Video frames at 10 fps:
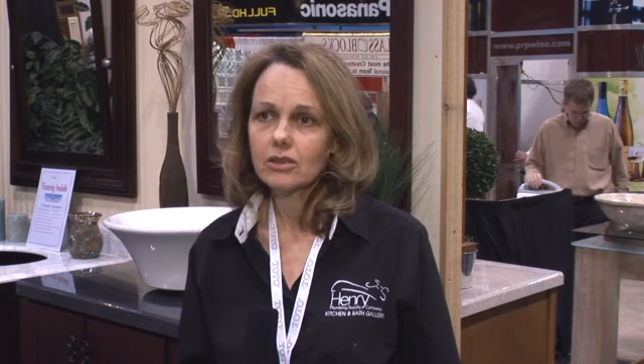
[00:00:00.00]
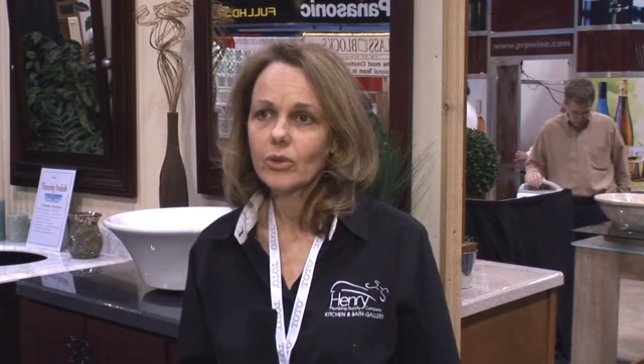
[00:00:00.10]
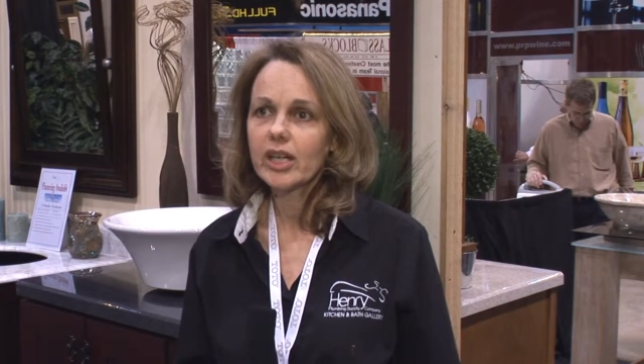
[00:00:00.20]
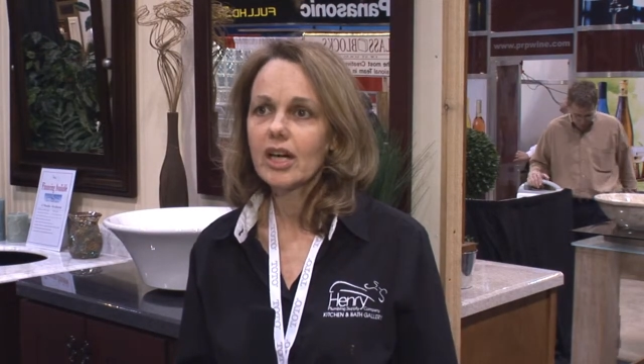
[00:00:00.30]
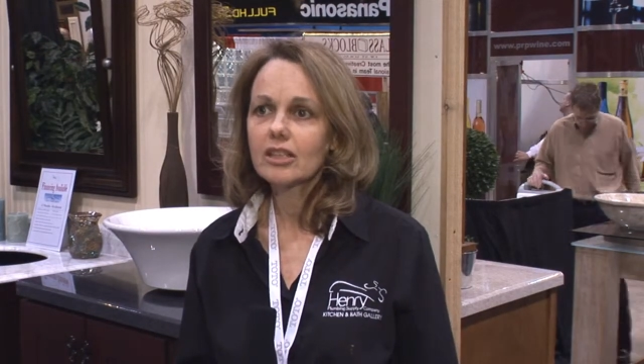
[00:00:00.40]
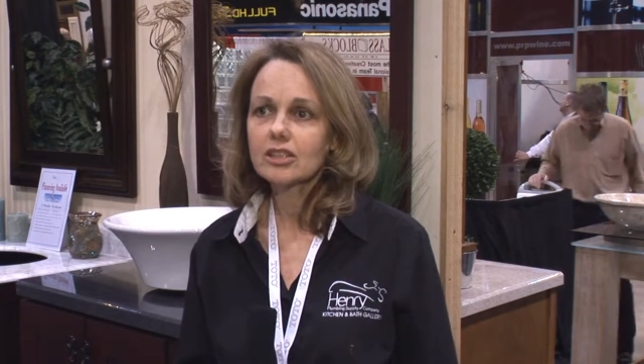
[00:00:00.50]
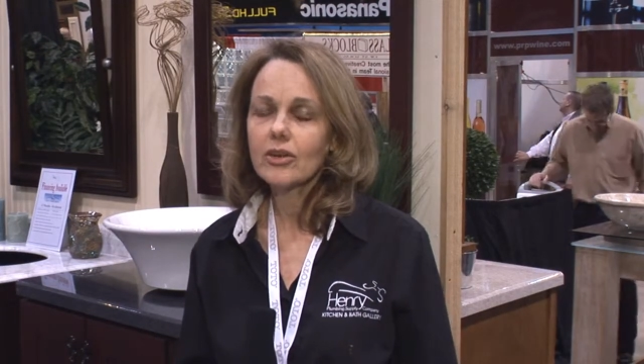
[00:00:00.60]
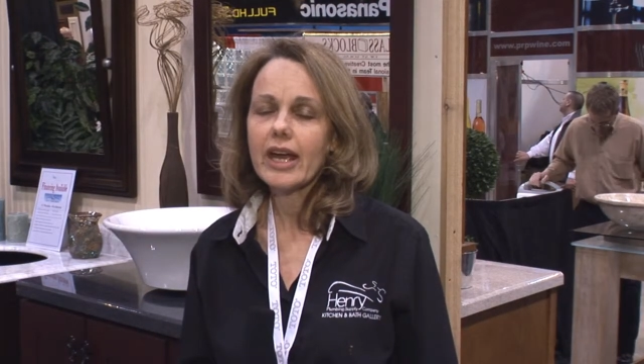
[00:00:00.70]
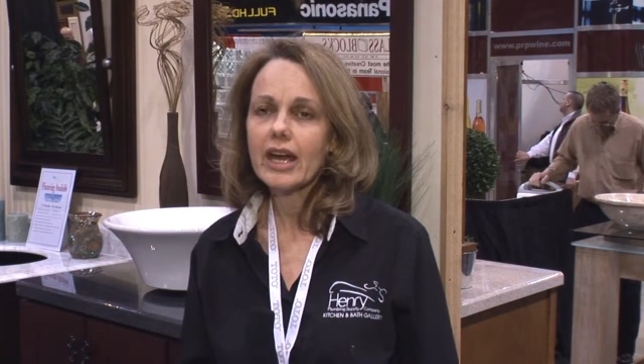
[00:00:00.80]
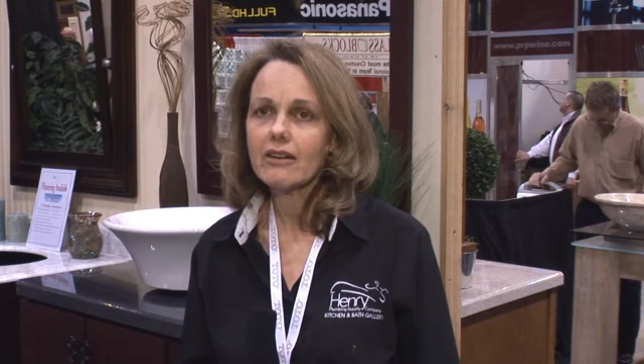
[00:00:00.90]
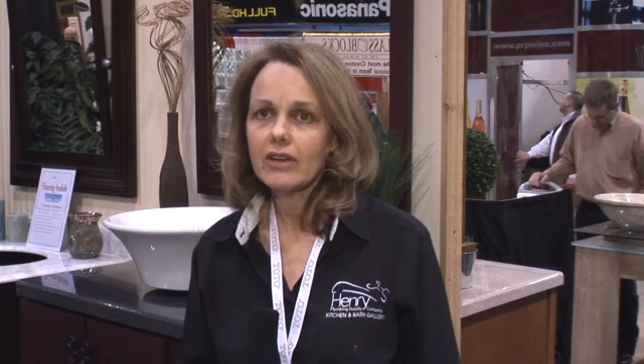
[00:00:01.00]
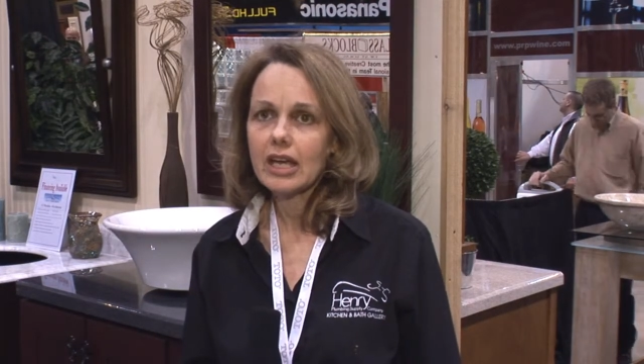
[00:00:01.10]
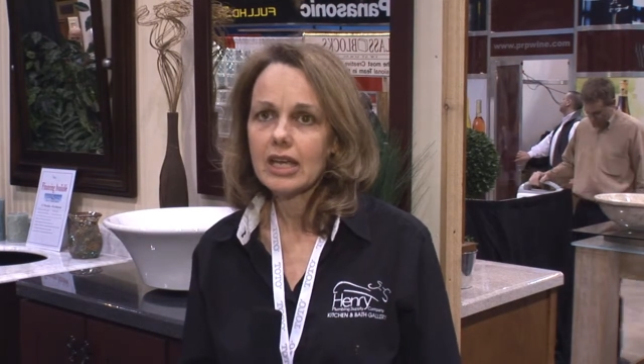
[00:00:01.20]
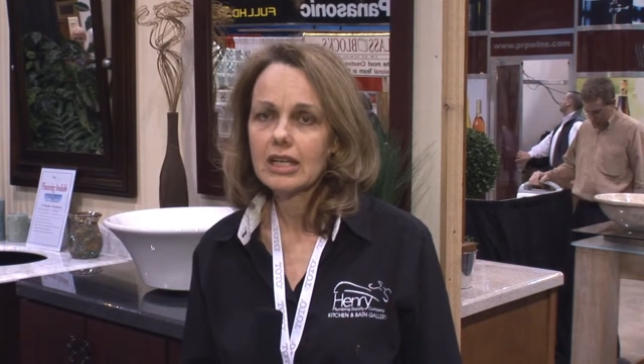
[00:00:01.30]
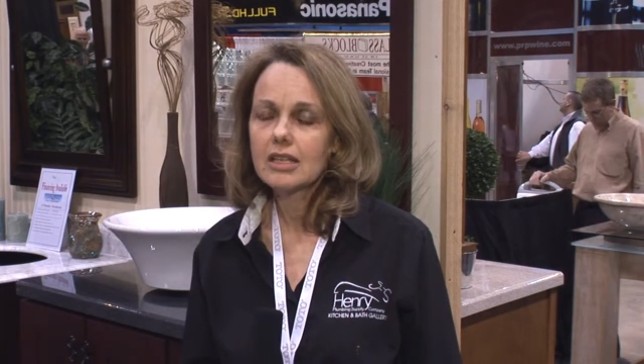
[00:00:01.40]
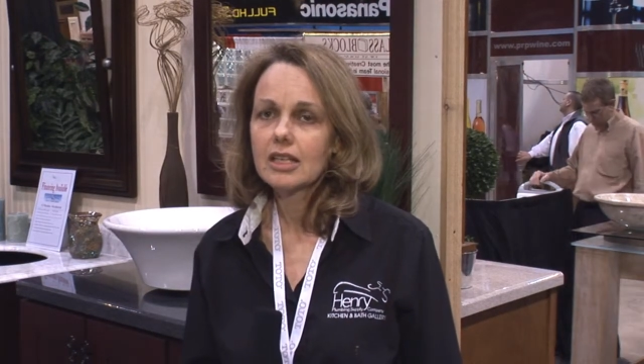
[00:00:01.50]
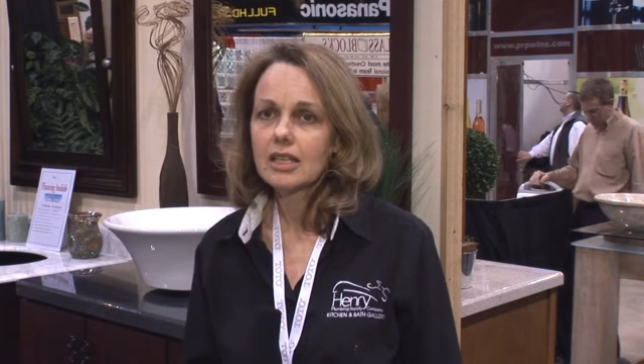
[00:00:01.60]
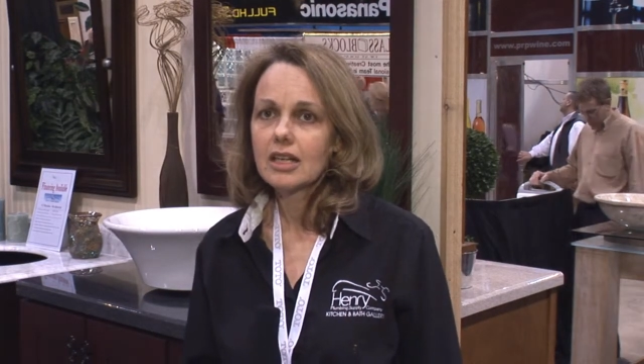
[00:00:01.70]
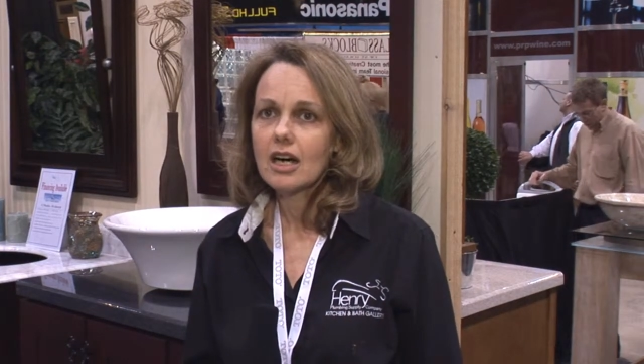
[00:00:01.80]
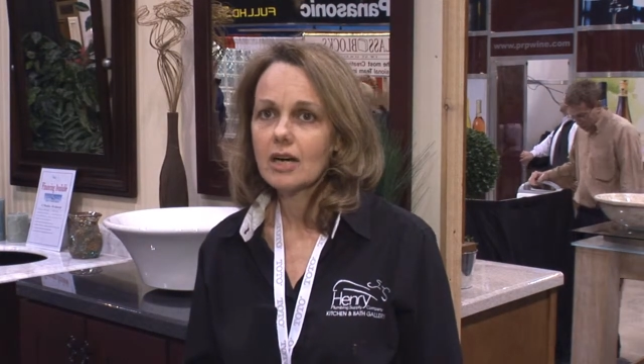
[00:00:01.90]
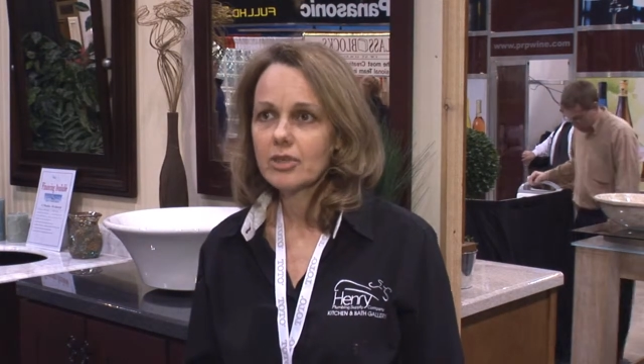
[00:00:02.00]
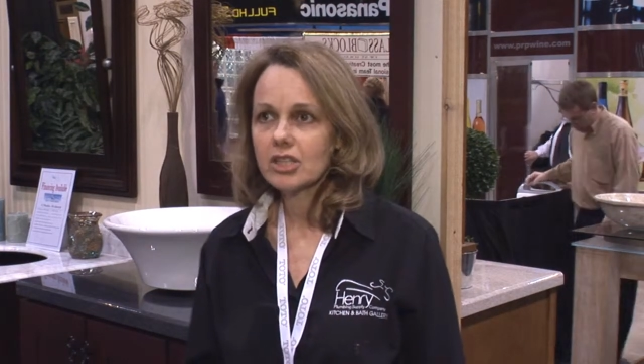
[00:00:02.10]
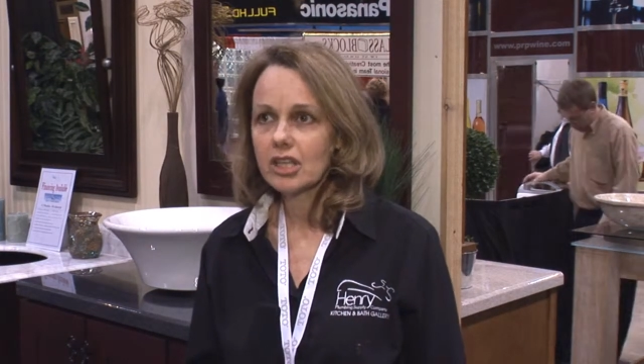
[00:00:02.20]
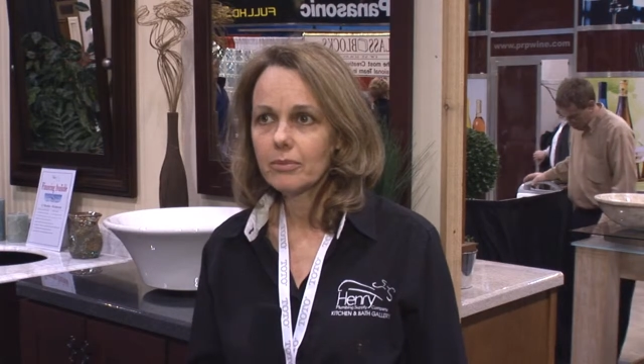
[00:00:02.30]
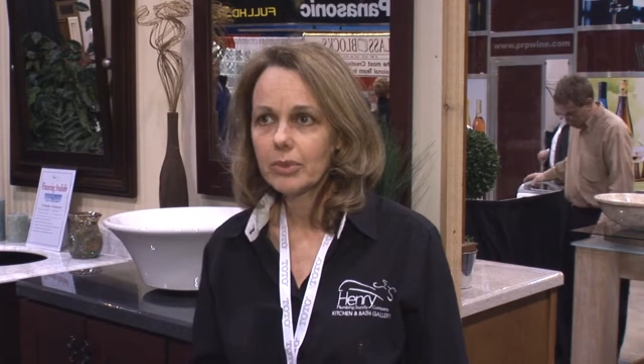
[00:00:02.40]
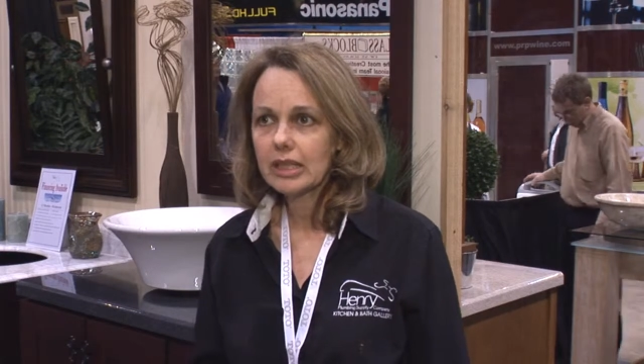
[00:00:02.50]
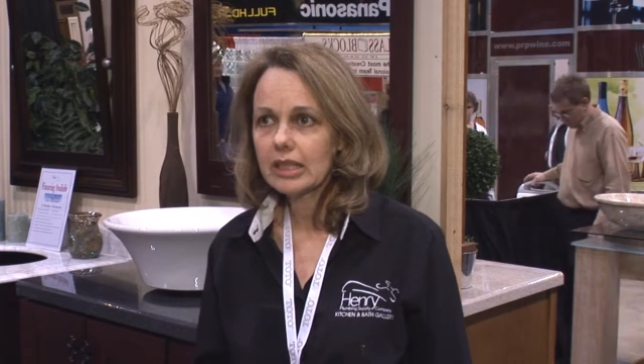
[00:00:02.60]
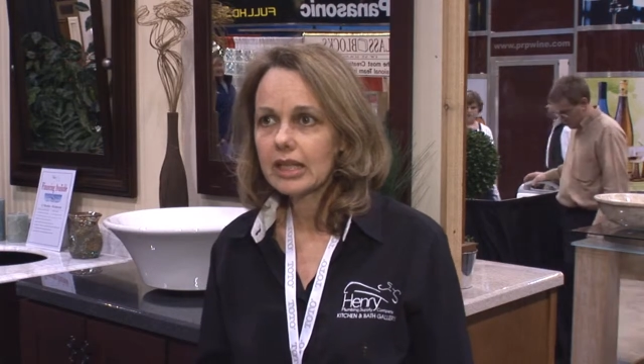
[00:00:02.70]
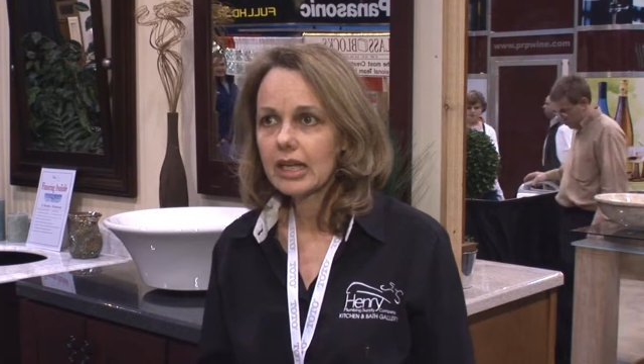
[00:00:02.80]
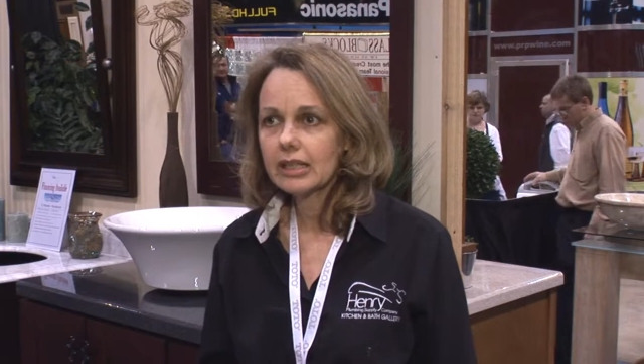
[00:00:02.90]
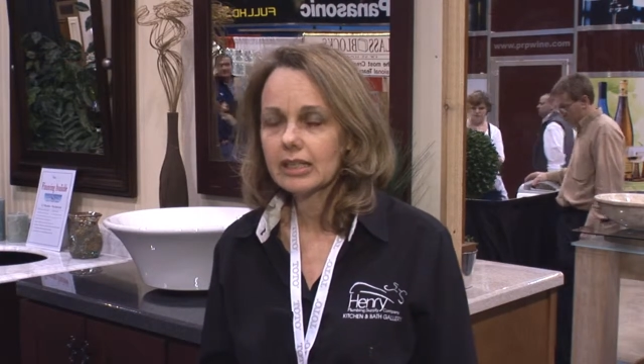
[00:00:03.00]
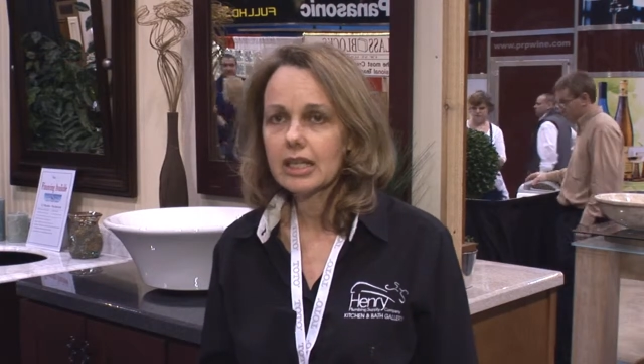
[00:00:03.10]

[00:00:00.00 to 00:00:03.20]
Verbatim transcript: We also have a Amish company that